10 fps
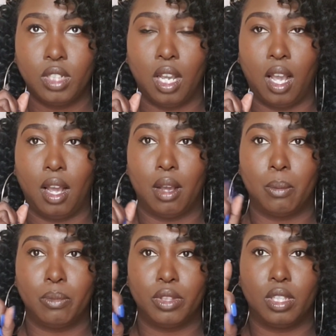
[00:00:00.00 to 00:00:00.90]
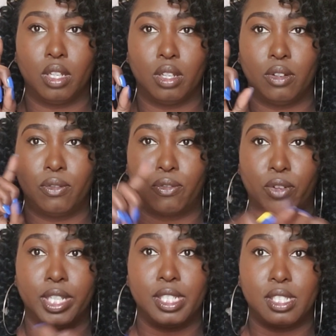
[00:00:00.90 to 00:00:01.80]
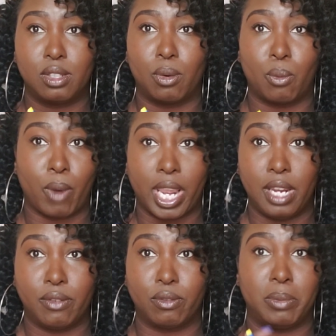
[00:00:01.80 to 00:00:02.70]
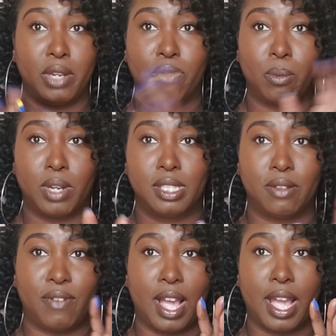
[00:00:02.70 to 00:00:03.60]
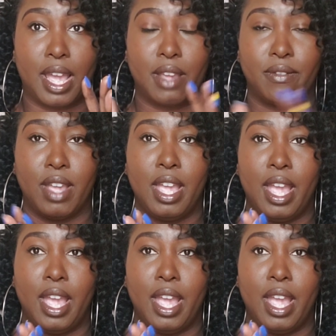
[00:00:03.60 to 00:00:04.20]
the frizz rate for me from 1 to 5,